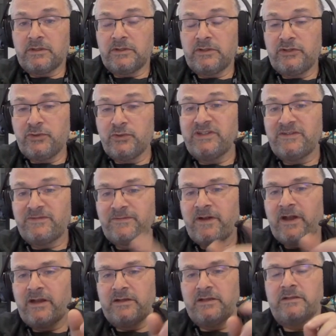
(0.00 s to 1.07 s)
You
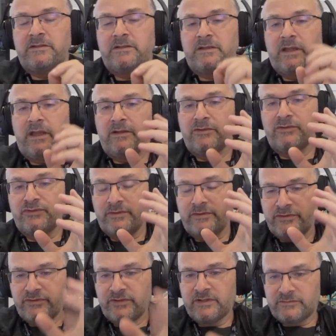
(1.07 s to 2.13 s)
define it, and
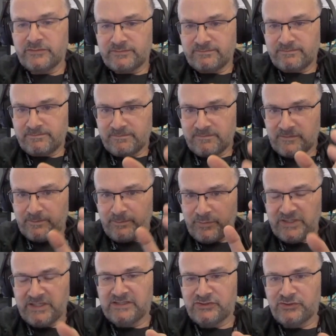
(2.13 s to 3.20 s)

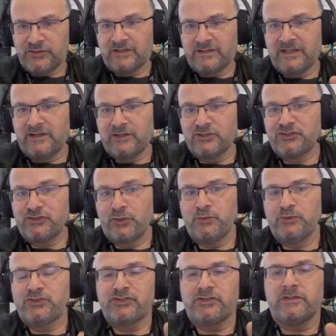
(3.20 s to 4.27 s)
please do not let a
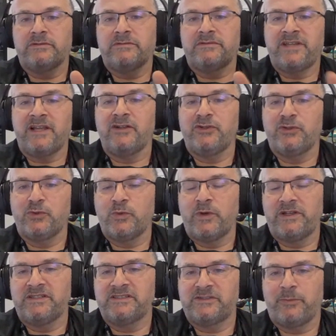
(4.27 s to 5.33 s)
solution tell you
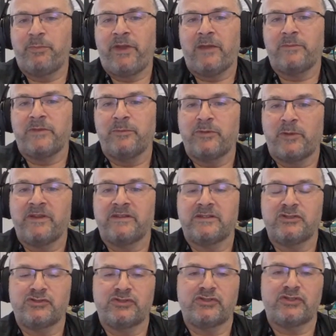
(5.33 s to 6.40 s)
what is a PAM
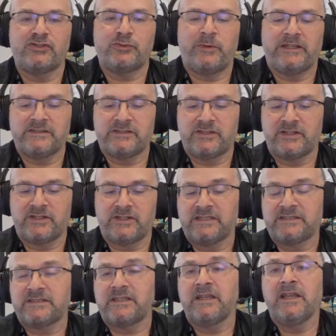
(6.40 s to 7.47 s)
implementation
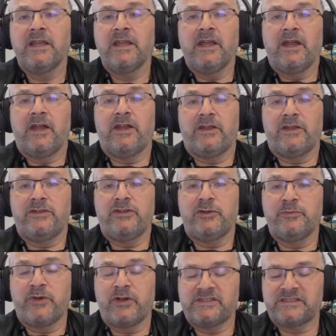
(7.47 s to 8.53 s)
success.
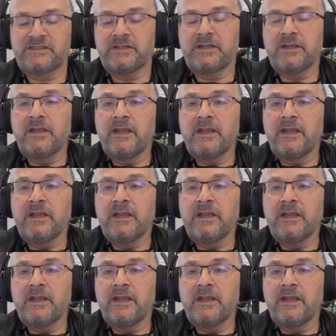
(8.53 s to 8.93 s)
You must